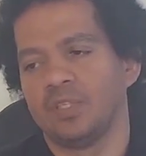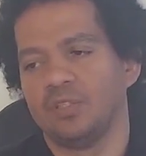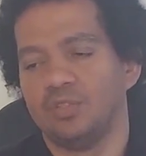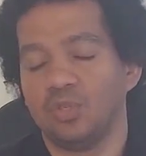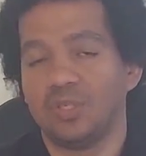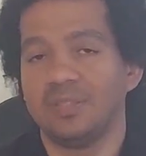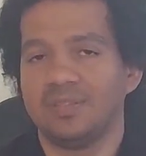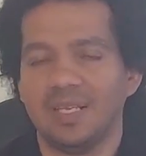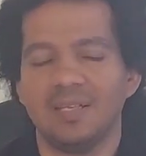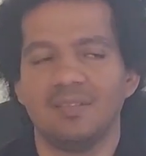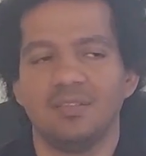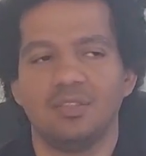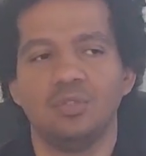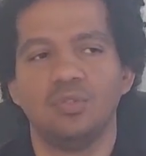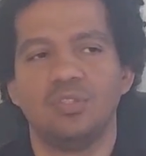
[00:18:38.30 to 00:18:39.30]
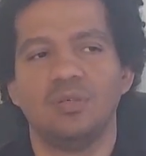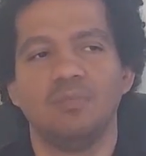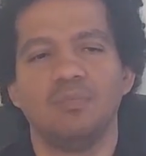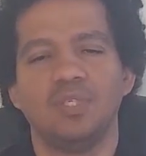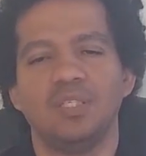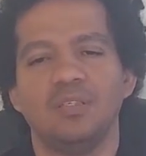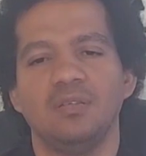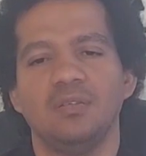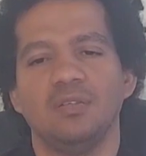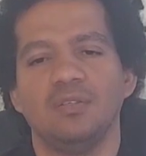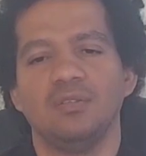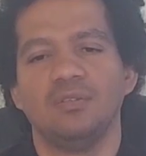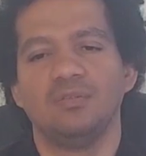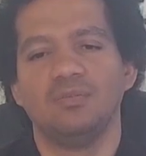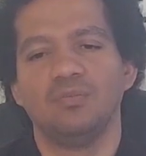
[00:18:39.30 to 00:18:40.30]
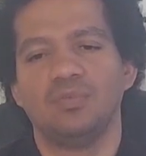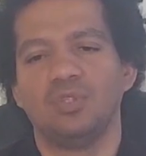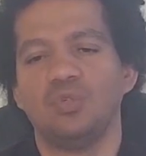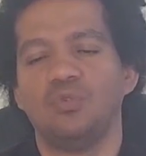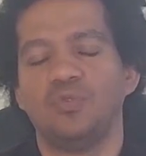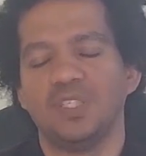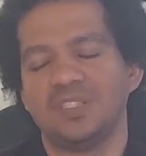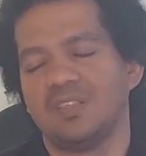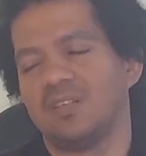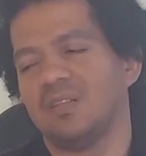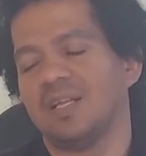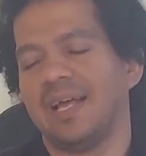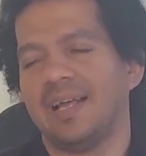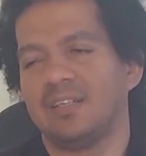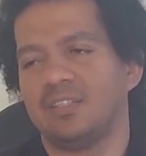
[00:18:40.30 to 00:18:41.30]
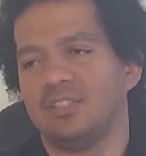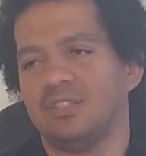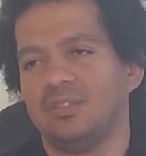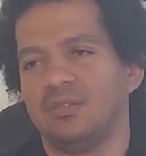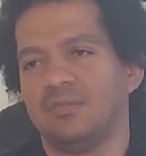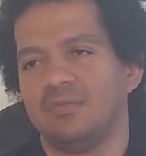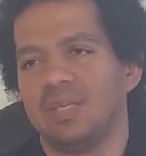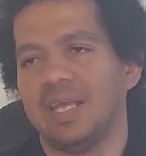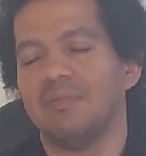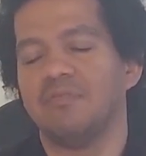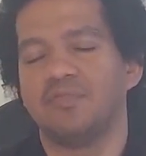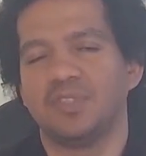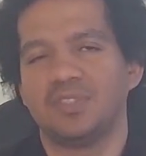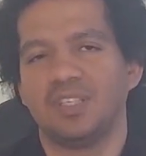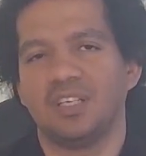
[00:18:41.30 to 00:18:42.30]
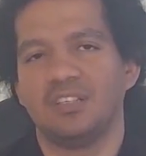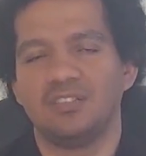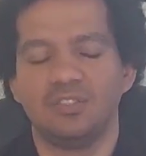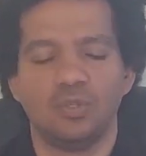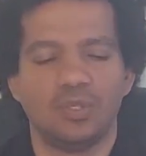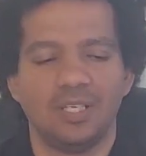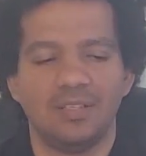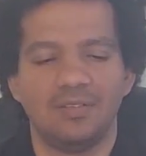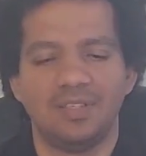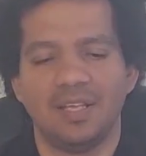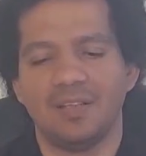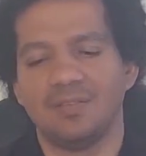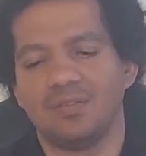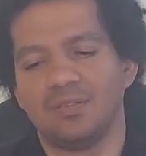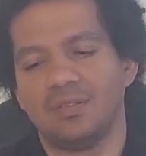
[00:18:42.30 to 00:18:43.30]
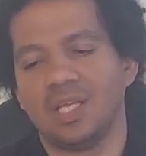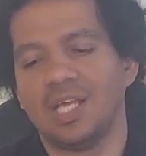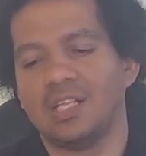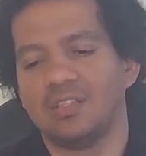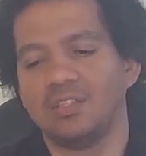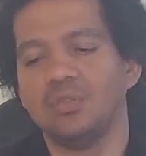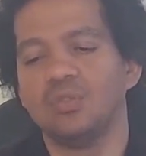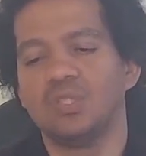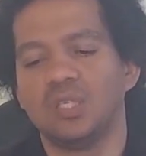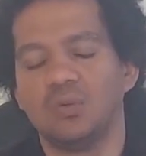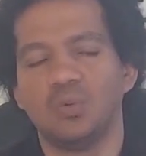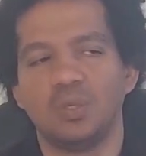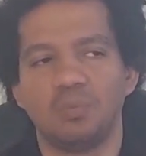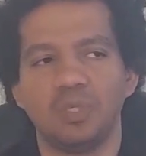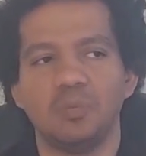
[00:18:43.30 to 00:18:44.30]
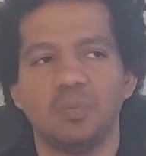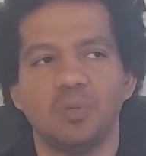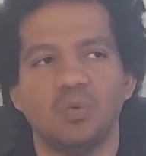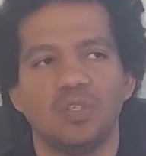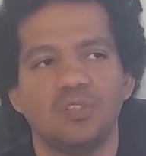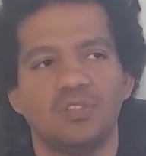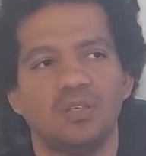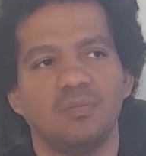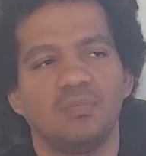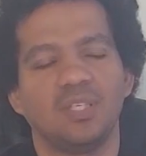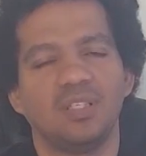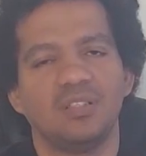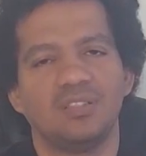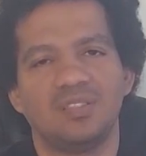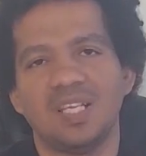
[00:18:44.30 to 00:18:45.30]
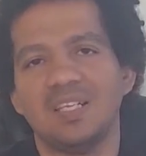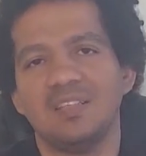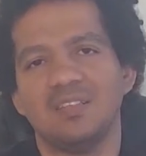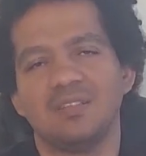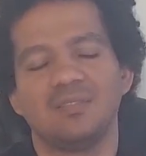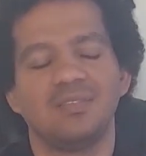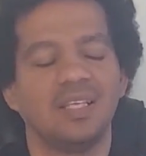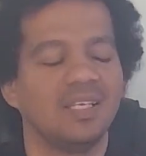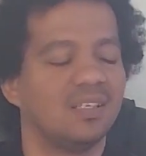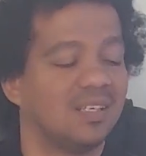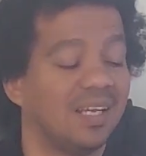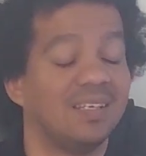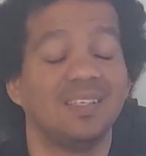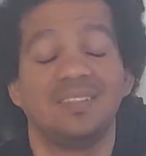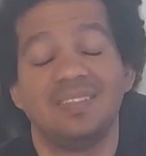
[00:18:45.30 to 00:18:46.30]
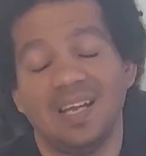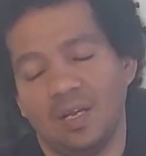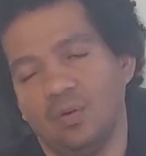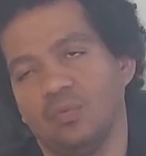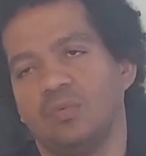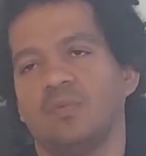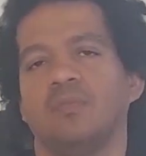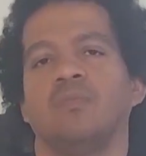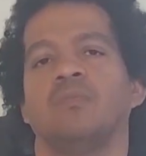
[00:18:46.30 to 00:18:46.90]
your intent you simply through physical action emphasize your intent and usually when people want something stated they write it down